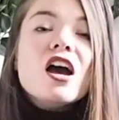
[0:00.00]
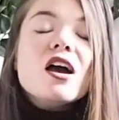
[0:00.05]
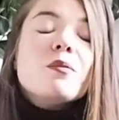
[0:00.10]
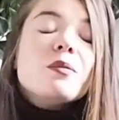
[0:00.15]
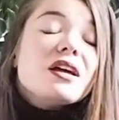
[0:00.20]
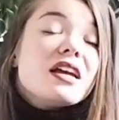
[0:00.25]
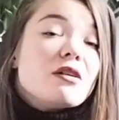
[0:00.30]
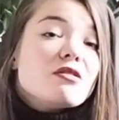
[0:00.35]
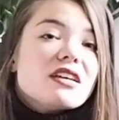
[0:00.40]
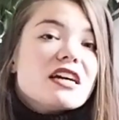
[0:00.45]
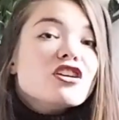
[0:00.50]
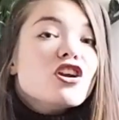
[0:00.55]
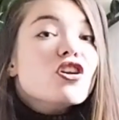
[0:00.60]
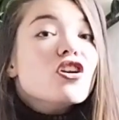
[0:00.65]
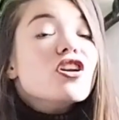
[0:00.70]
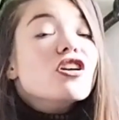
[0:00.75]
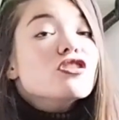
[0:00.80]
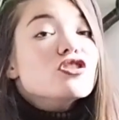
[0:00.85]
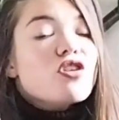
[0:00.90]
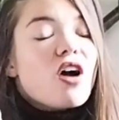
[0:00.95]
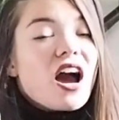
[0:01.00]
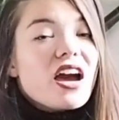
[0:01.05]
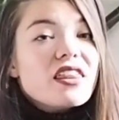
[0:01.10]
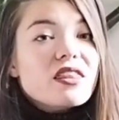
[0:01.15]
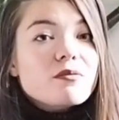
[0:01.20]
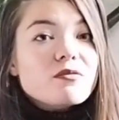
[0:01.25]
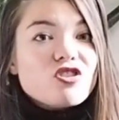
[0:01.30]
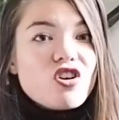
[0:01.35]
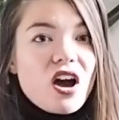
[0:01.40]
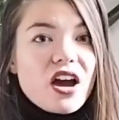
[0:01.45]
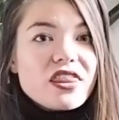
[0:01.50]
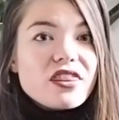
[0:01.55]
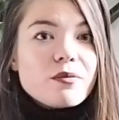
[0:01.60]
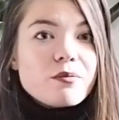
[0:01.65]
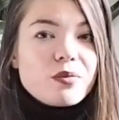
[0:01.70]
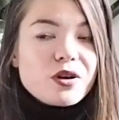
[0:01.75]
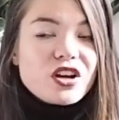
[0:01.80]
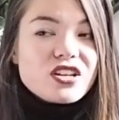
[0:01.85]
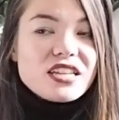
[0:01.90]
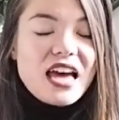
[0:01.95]
But he was like, no, try them,
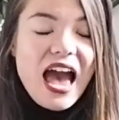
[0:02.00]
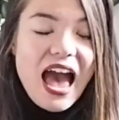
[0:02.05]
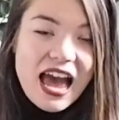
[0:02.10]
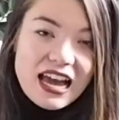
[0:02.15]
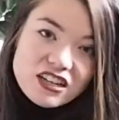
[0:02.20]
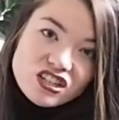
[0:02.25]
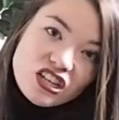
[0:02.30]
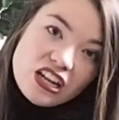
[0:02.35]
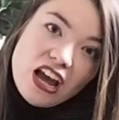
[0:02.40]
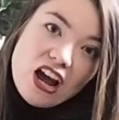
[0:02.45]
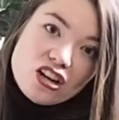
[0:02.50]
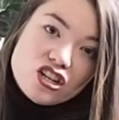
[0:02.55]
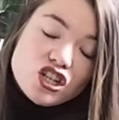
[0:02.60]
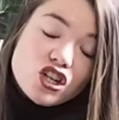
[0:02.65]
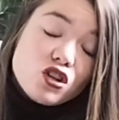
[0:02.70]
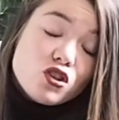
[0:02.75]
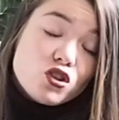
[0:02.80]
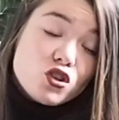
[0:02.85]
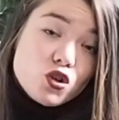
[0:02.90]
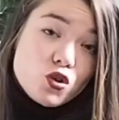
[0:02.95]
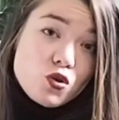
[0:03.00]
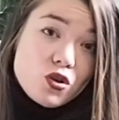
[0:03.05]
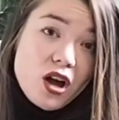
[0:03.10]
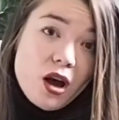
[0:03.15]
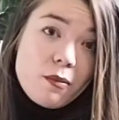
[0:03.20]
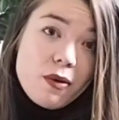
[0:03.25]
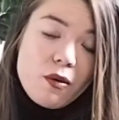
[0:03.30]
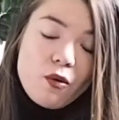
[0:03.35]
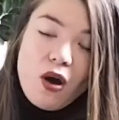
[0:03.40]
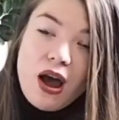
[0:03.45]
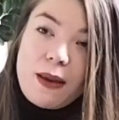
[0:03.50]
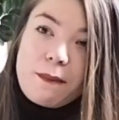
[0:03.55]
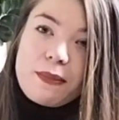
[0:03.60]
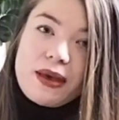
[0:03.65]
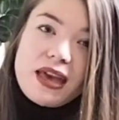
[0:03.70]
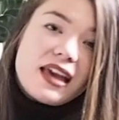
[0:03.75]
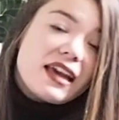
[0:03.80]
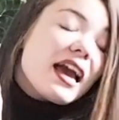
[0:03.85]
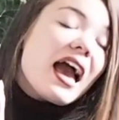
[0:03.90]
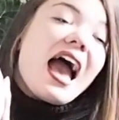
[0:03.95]
because actually our shoes do come up quite
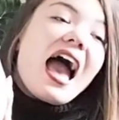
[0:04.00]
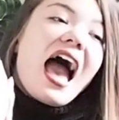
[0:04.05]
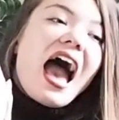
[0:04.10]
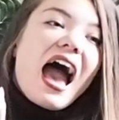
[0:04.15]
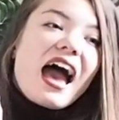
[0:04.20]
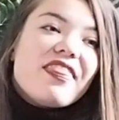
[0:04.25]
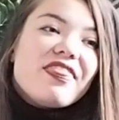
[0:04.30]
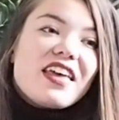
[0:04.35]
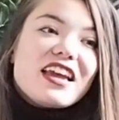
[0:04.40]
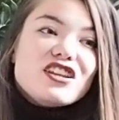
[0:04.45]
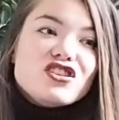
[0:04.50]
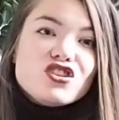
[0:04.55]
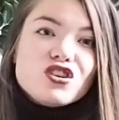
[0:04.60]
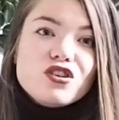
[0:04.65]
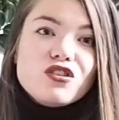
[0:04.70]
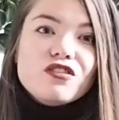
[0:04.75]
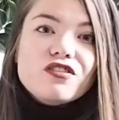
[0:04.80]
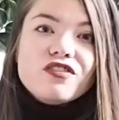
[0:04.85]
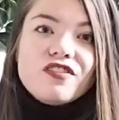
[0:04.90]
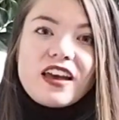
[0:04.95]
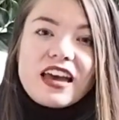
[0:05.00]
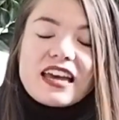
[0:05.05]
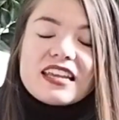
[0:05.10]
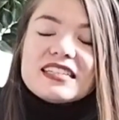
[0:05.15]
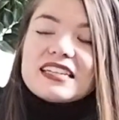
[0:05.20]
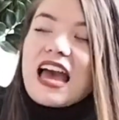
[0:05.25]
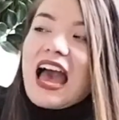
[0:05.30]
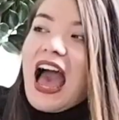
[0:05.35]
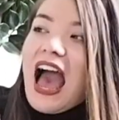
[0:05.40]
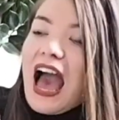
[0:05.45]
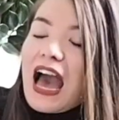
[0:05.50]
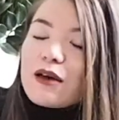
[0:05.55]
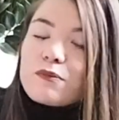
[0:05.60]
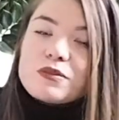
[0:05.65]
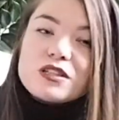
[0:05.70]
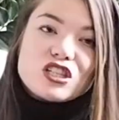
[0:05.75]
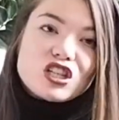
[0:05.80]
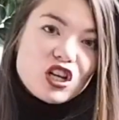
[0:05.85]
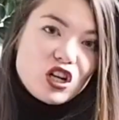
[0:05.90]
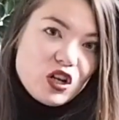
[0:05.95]
big, and they do fit
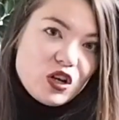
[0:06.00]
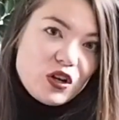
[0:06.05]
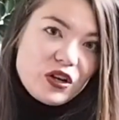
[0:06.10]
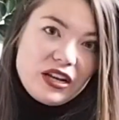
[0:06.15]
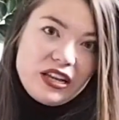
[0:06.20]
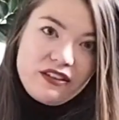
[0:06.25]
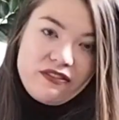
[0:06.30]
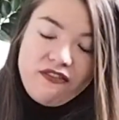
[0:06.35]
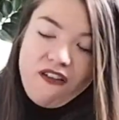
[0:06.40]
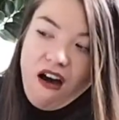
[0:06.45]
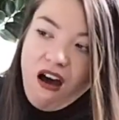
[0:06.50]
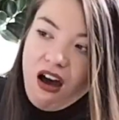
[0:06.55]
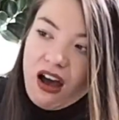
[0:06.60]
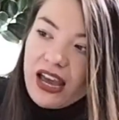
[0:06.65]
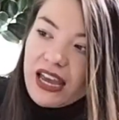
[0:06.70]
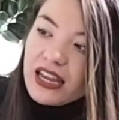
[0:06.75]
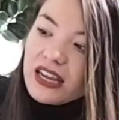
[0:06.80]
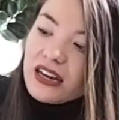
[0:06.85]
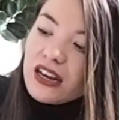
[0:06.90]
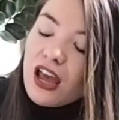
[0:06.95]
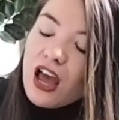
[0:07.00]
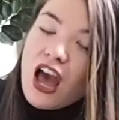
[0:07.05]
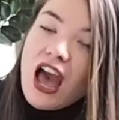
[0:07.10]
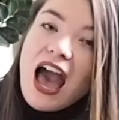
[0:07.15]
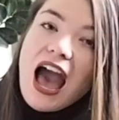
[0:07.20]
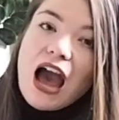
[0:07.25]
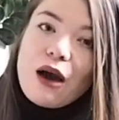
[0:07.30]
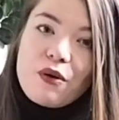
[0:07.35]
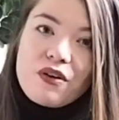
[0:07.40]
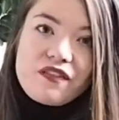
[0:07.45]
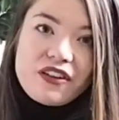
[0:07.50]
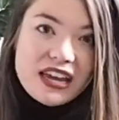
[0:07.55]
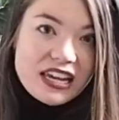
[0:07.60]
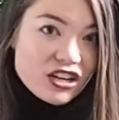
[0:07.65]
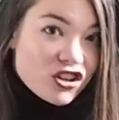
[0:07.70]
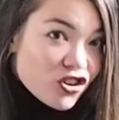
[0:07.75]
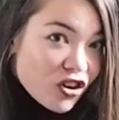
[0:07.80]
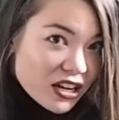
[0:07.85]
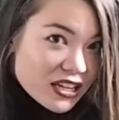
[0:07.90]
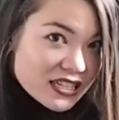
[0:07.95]
absolutely fine. However,
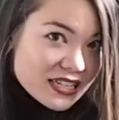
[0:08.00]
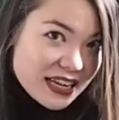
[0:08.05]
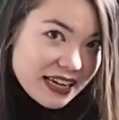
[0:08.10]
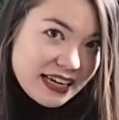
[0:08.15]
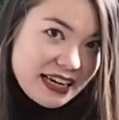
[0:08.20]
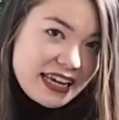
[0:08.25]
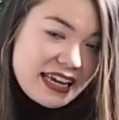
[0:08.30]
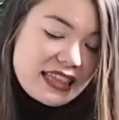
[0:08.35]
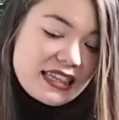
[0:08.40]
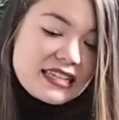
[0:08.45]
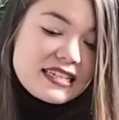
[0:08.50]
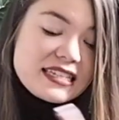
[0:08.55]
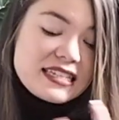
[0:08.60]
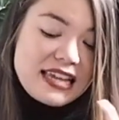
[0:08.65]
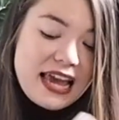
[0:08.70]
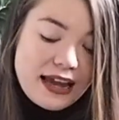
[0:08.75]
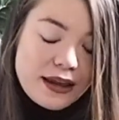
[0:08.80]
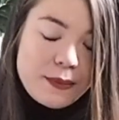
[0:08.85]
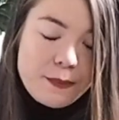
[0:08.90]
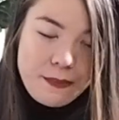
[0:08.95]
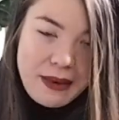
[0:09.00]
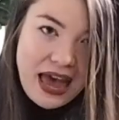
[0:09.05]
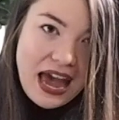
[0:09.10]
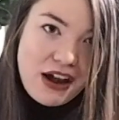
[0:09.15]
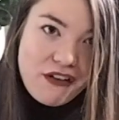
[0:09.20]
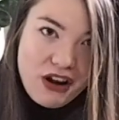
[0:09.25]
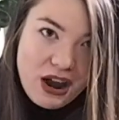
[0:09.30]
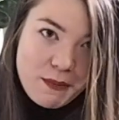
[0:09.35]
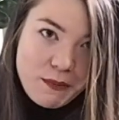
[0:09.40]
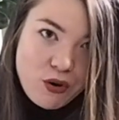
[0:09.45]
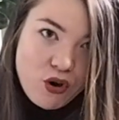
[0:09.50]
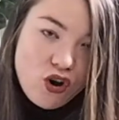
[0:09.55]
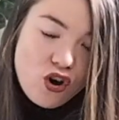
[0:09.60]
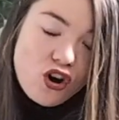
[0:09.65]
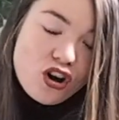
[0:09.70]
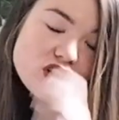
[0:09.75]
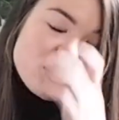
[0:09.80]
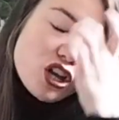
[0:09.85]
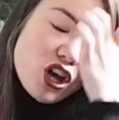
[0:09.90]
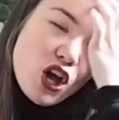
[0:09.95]
interestingly, the second pair I
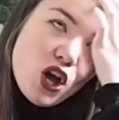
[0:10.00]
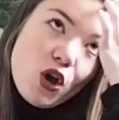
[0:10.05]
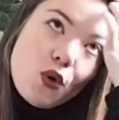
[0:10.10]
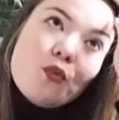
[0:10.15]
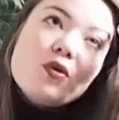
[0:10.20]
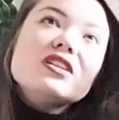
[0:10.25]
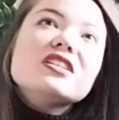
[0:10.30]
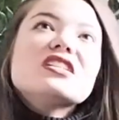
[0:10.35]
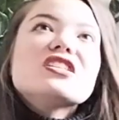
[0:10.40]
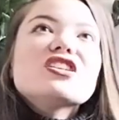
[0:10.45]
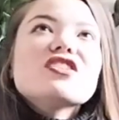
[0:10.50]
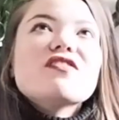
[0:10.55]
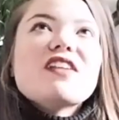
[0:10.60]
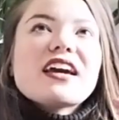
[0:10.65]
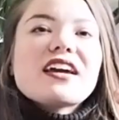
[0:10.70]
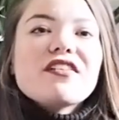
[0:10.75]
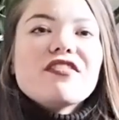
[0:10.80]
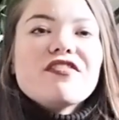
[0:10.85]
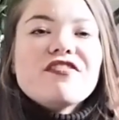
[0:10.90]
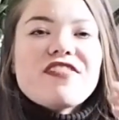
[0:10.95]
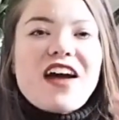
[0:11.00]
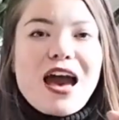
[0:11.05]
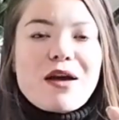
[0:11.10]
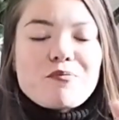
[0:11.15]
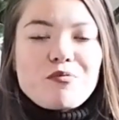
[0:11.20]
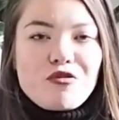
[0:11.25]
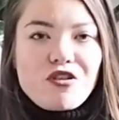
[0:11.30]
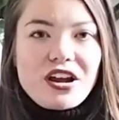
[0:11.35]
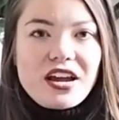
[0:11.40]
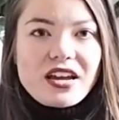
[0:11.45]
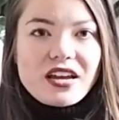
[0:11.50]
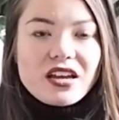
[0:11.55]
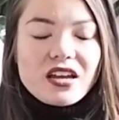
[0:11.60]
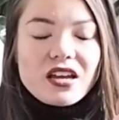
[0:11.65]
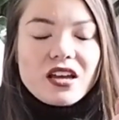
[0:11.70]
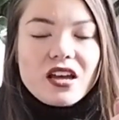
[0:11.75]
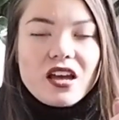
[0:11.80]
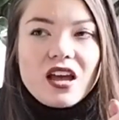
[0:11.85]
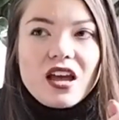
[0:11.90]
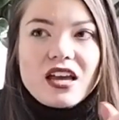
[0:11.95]
bought, which is sort of like a fabric,
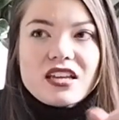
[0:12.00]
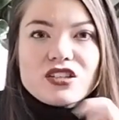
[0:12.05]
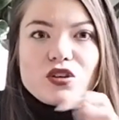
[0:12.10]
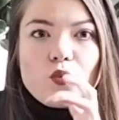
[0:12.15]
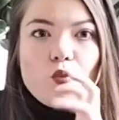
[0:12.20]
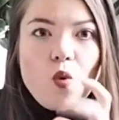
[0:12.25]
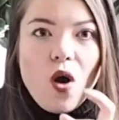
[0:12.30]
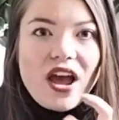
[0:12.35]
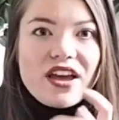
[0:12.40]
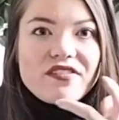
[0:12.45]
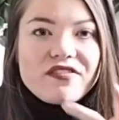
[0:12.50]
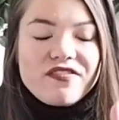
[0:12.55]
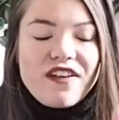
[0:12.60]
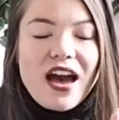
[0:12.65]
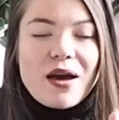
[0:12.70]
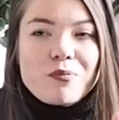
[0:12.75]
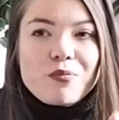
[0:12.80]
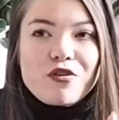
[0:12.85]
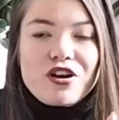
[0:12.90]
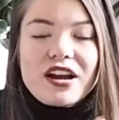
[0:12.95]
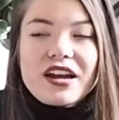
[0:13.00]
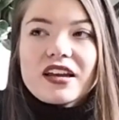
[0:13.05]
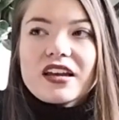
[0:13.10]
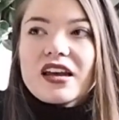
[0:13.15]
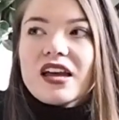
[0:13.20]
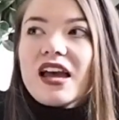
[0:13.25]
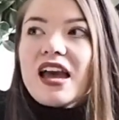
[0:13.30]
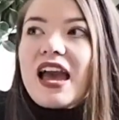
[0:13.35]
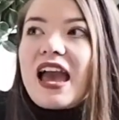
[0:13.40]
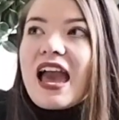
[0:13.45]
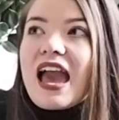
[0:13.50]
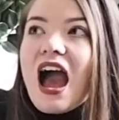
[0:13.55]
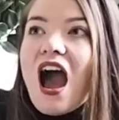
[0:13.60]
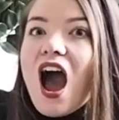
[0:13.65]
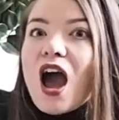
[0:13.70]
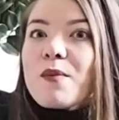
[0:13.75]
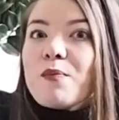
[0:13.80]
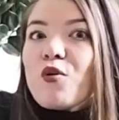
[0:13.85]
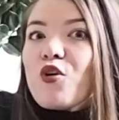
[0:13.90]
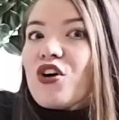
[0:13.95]
it's a white fabric,
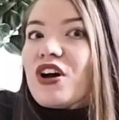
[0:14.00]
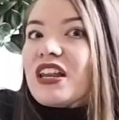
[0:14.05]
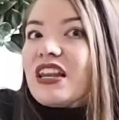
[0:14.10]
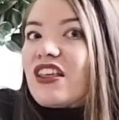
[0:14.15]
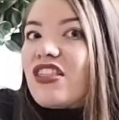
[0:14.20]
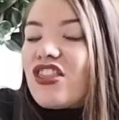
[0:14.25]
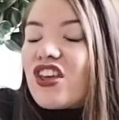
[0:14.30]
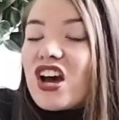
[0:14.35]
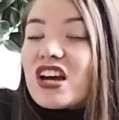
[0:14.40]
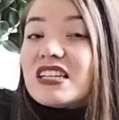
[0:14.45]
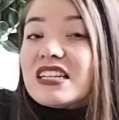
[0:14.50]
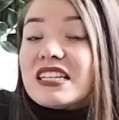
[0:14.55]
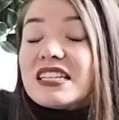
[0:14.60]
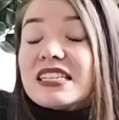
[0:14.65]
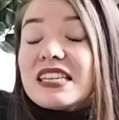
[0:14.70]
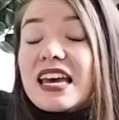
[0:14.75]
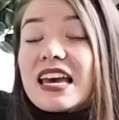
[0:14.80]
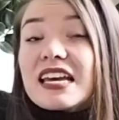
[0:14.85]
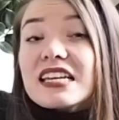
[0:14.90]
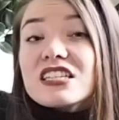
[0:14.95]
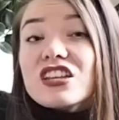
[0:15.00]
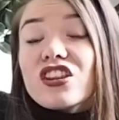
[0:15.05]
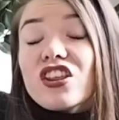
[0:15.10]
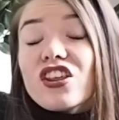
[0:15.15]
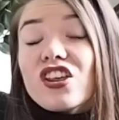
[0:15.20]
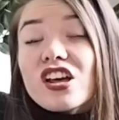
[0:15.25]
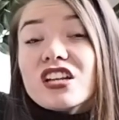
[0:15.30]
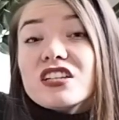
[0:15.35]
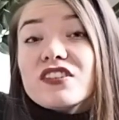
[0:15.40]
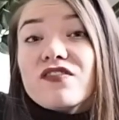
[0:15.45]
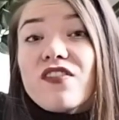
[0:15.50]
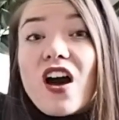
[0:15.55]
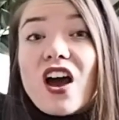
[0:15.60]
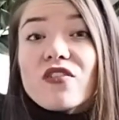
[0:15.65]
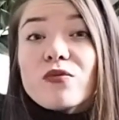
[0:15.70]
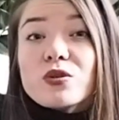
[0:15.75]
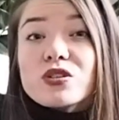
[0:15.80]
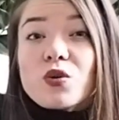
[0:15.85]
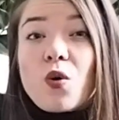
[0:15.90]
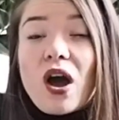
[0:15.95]
I bought in a 36, and the
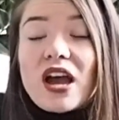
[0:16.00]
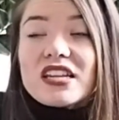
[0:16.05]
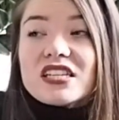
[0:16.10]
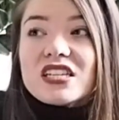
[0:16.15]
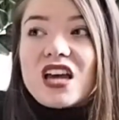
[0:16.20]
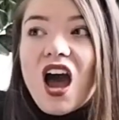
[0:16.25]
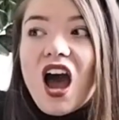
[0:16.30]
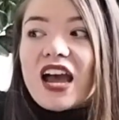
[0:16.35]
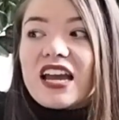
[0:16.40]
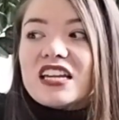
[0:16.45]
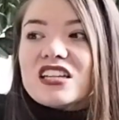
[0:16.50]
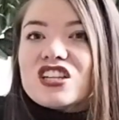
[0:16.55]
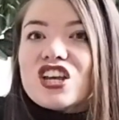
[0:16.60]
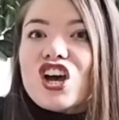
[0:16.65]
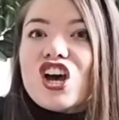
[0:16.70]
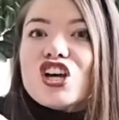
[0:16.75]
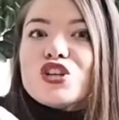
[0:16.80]
35 was quite tight.